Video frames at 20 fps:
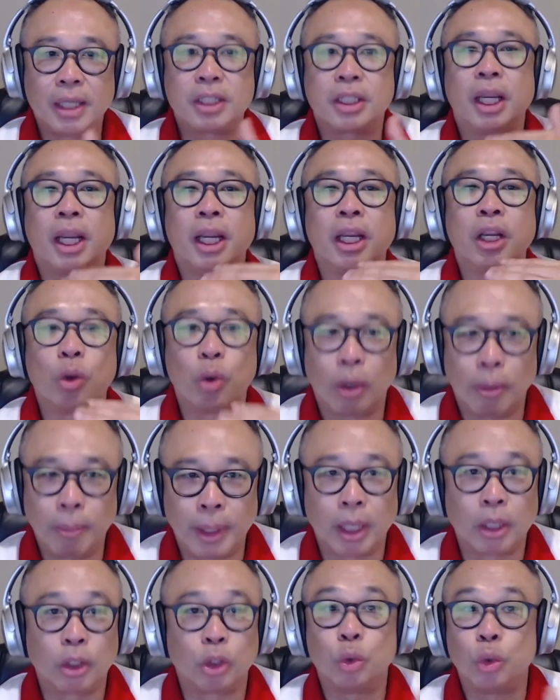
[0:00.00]
It's
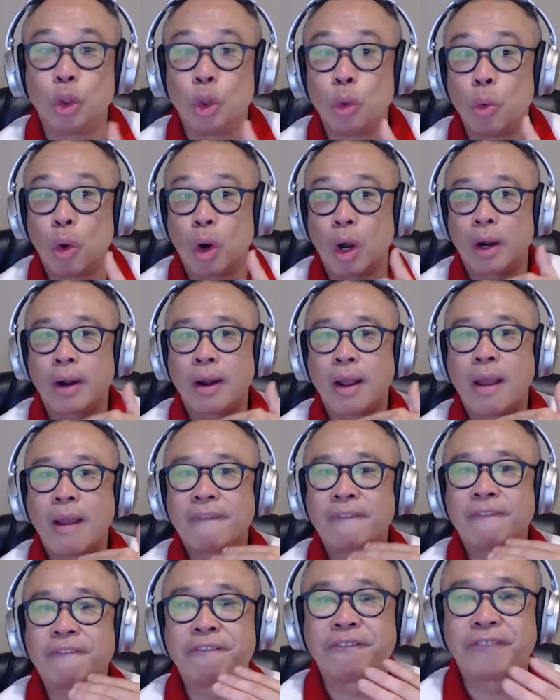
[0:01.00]
incremental. Do you want
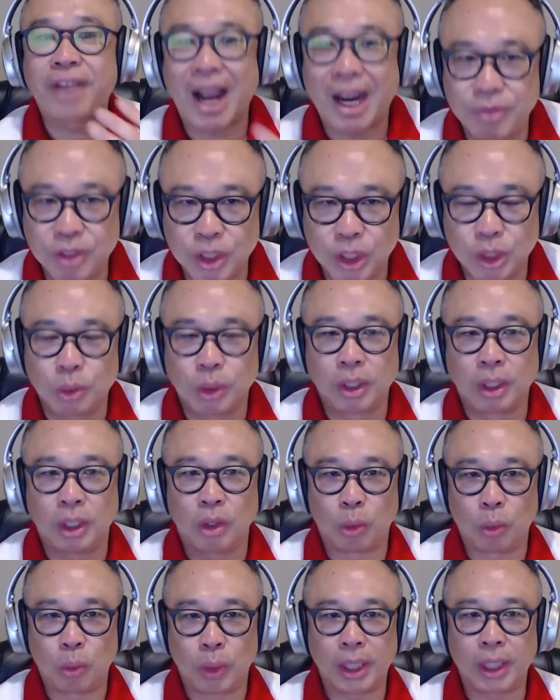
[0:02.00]
5 students
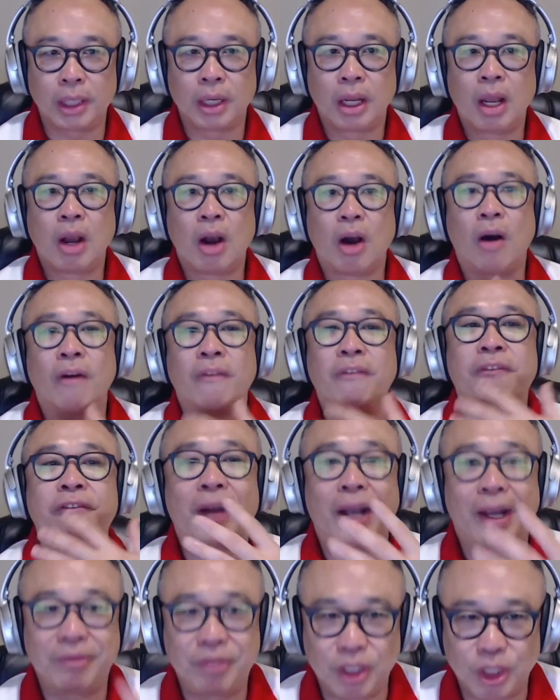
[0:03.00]
a week or
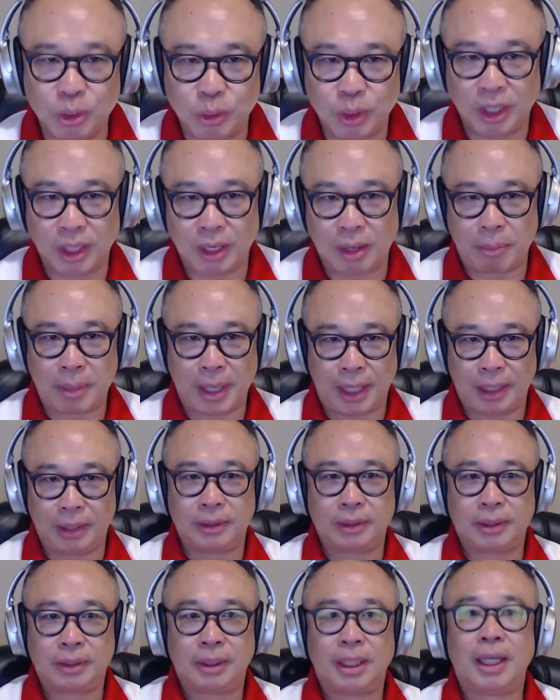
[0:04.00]
5 students a month?
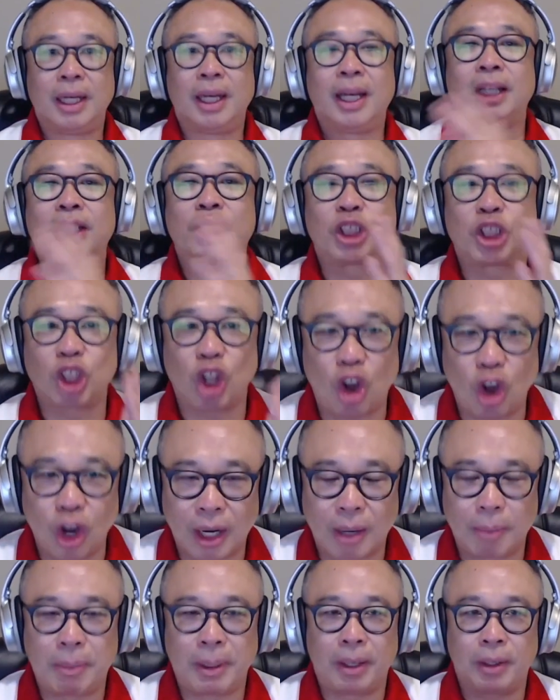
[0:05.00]
Let's
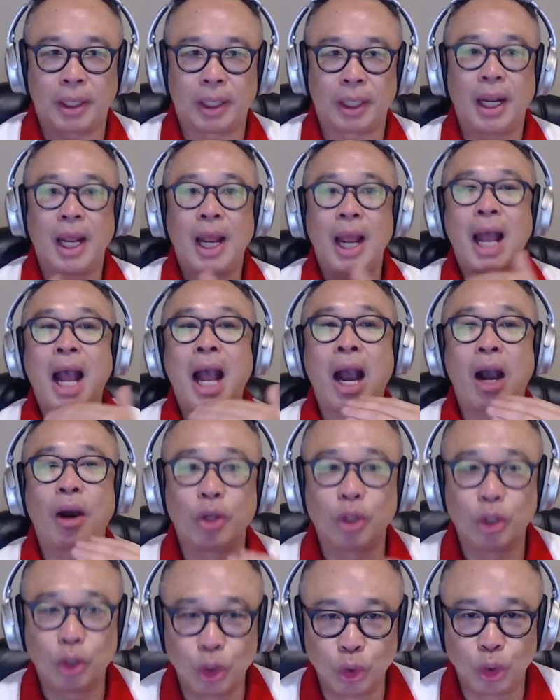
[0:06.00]
talk about it. How
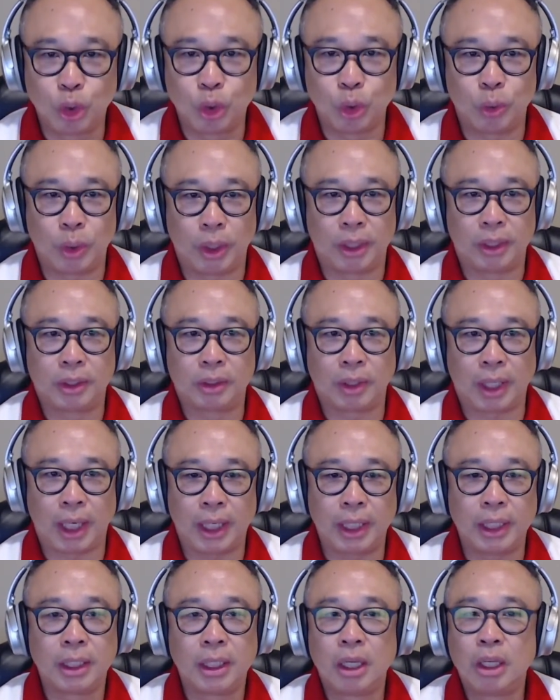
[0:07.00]
do you do it,
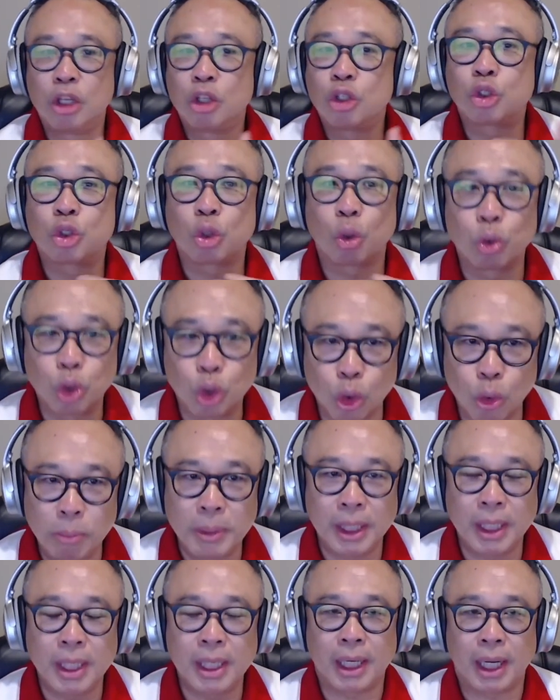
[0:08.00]
right? Social
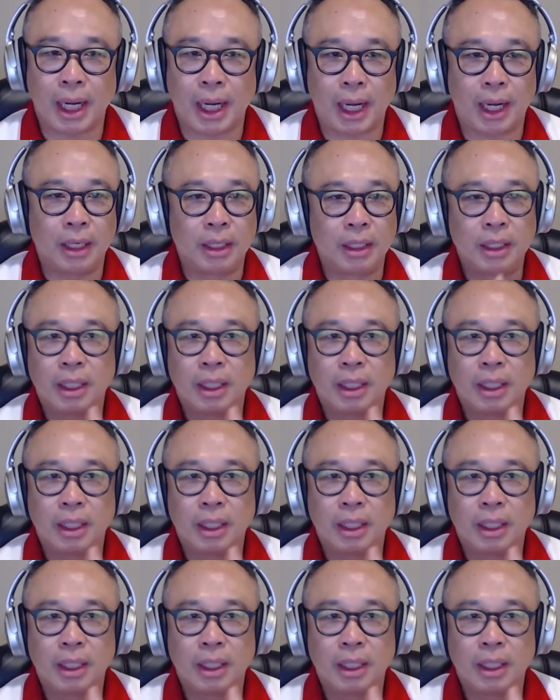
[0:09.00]
media,